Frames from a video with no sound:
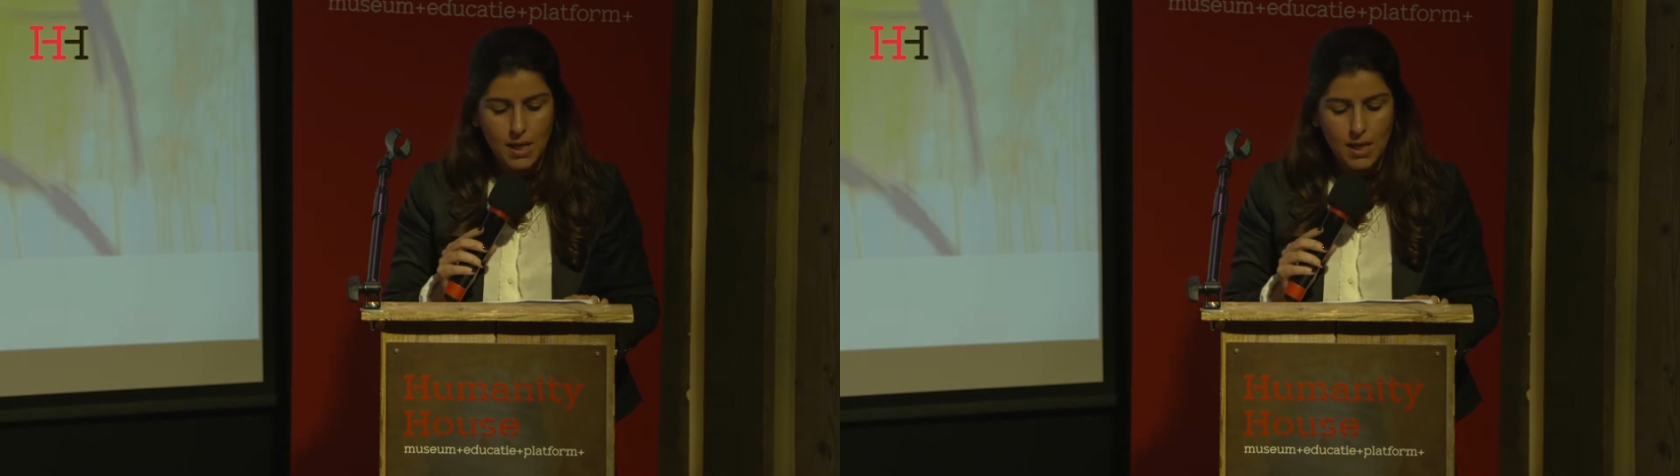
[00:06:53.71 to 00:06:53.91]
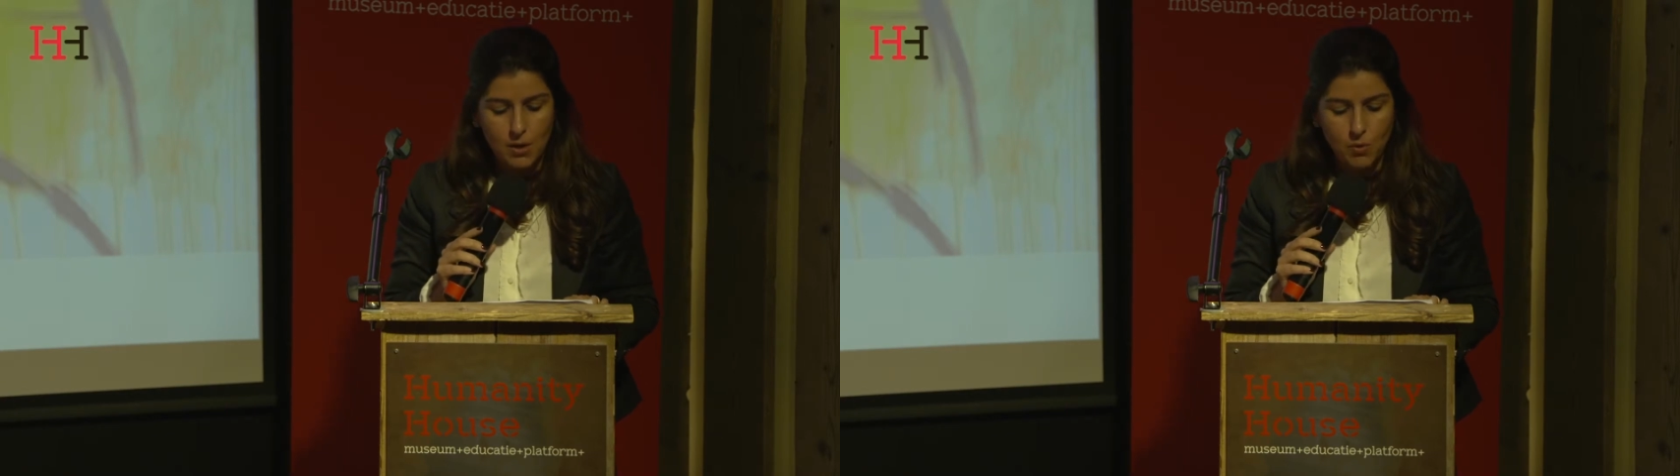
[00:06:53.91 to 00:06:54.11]

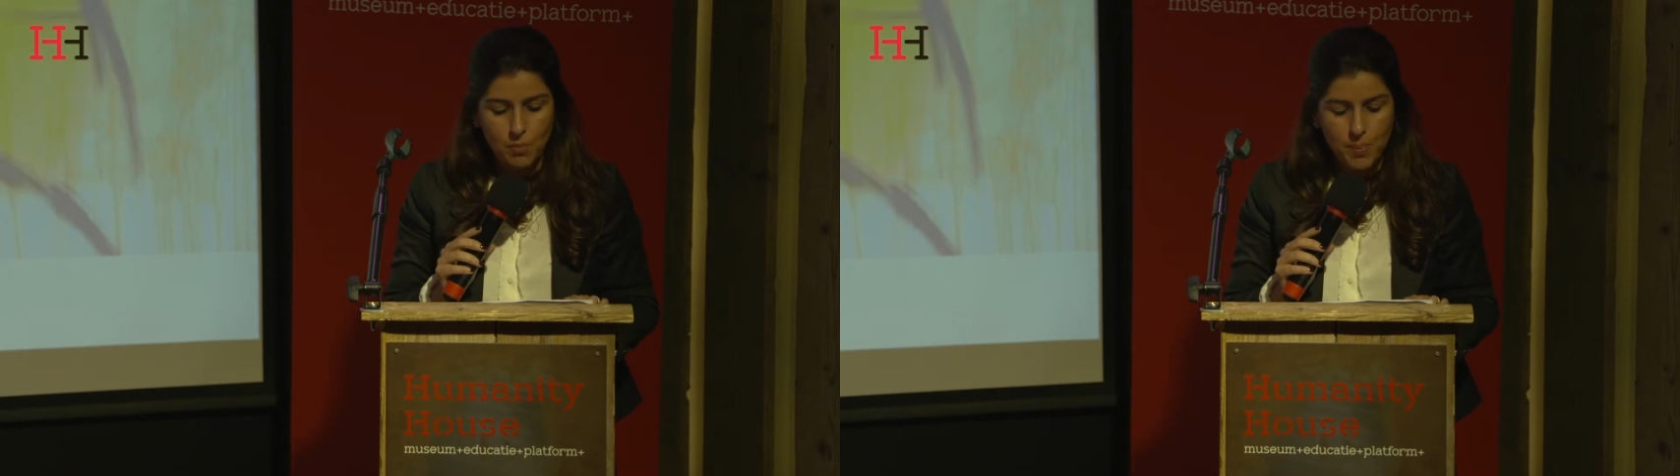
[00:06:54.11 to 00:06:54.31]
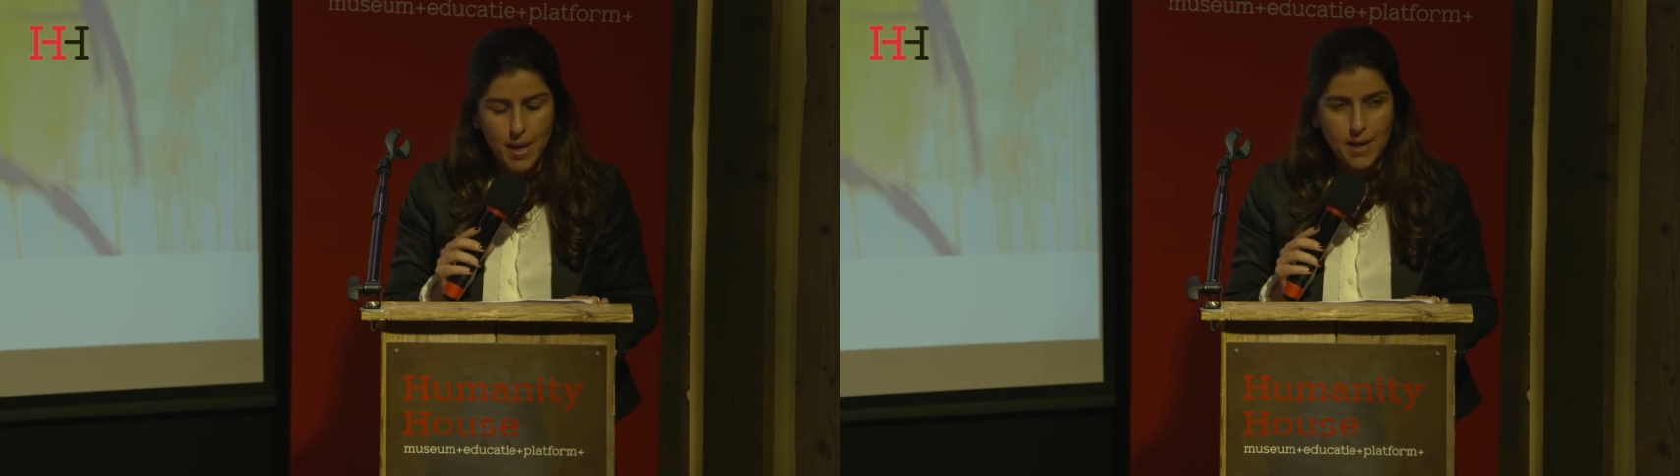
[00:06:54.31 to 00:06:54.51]
equal
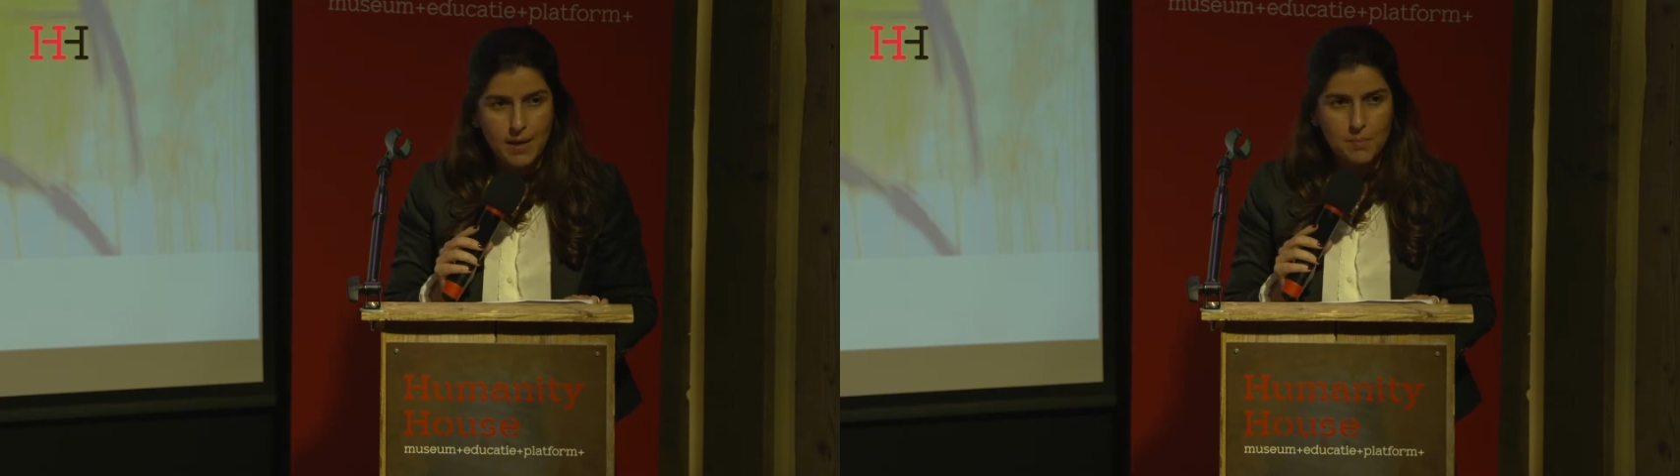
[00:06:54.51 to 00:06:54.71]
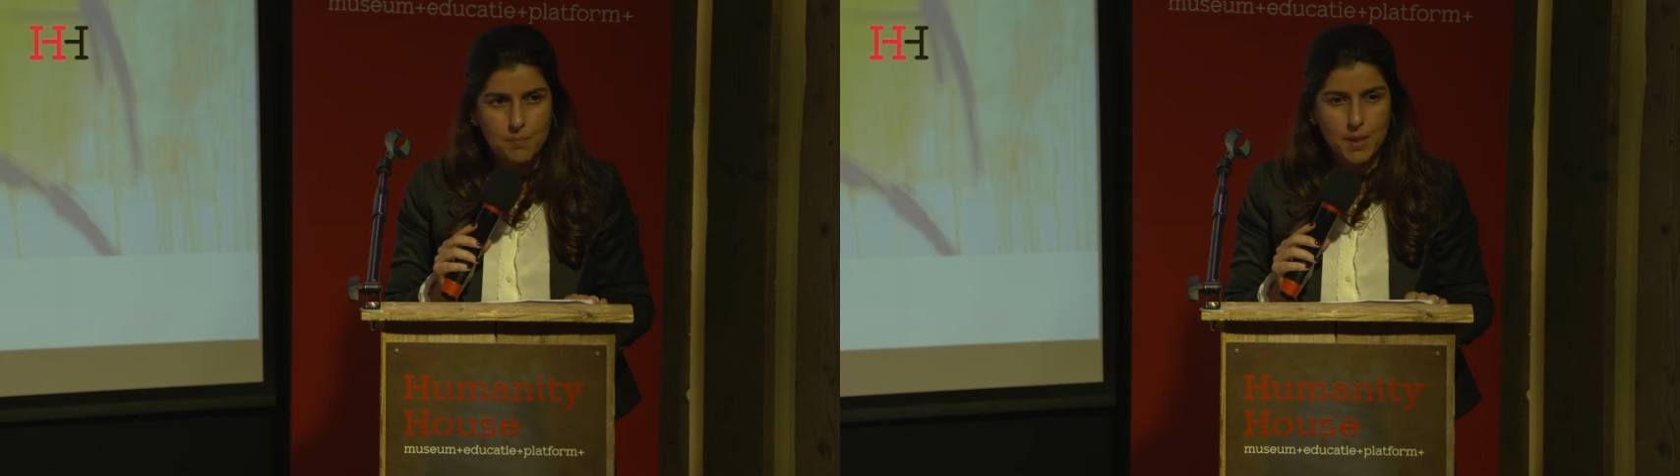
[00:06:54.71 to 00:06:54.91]

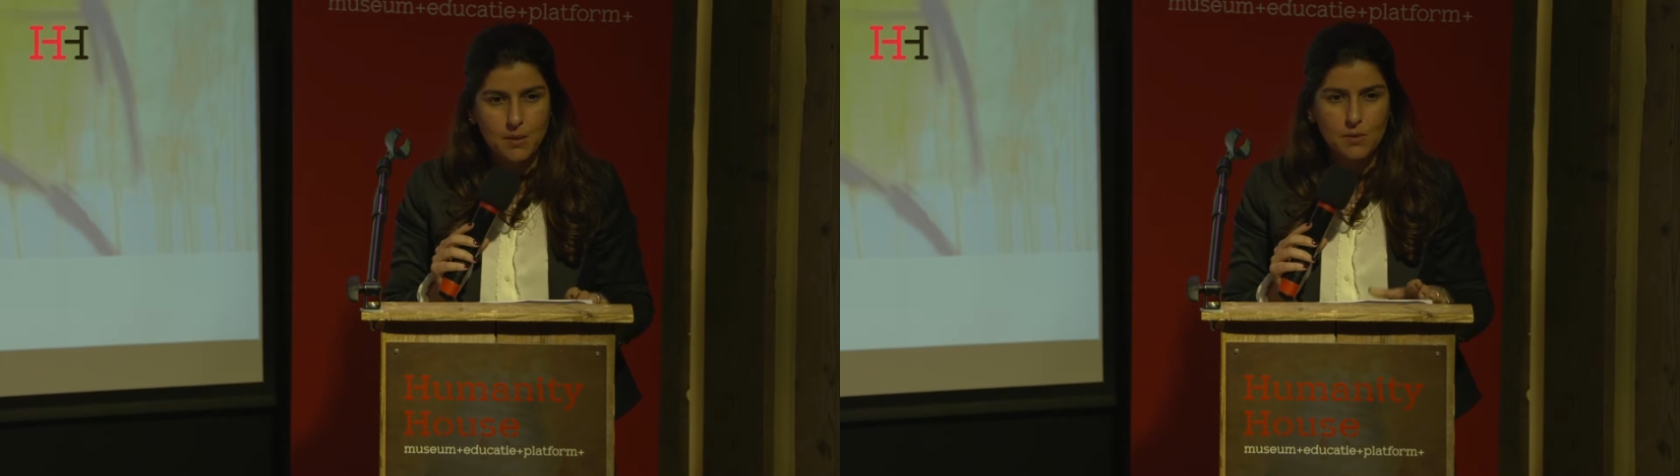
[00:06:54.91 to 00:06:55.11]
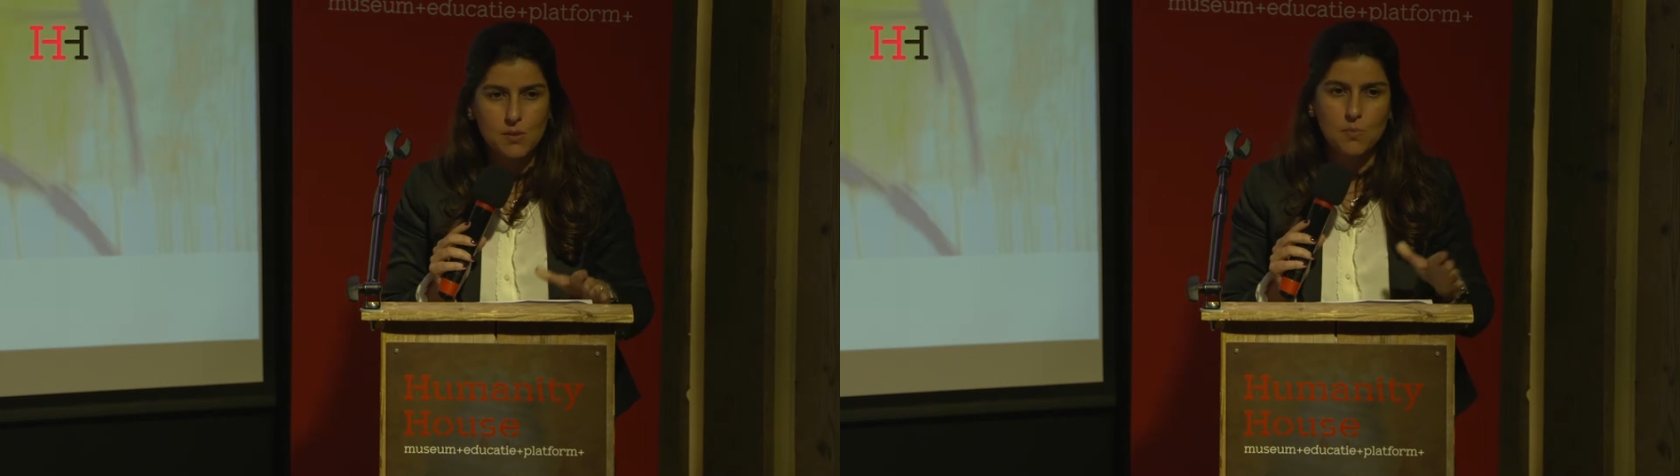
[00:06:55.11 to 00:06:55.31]
pay
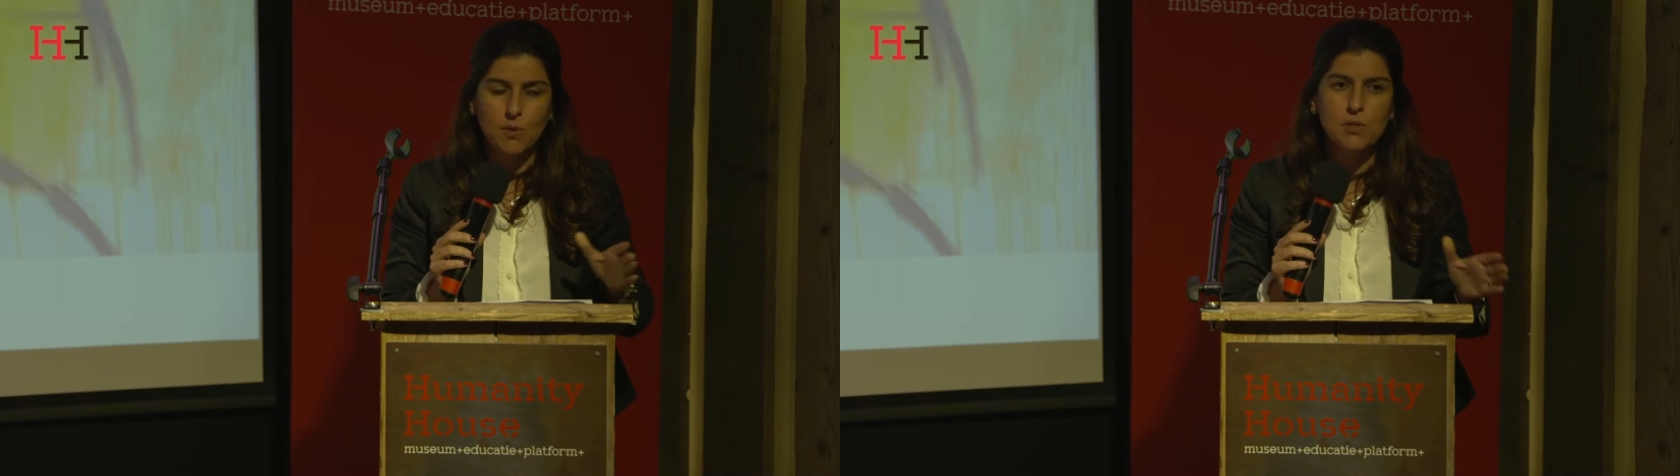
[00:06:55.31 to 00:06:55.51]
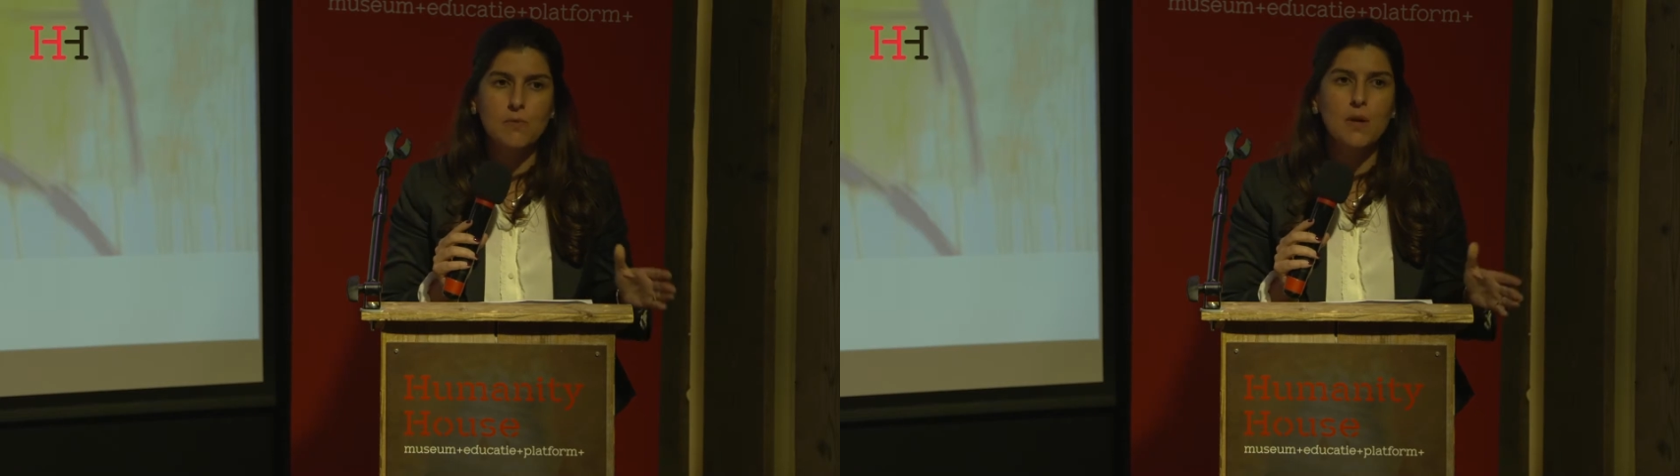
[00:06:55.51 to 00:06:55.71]
because
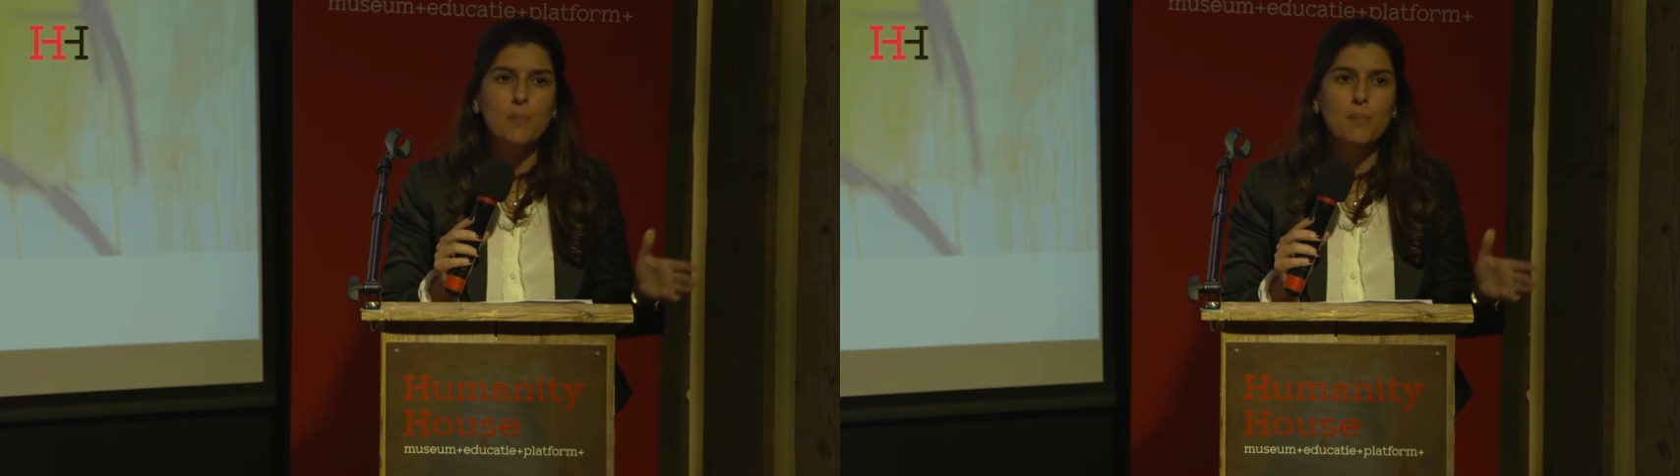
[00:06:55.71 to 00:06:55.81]
most of their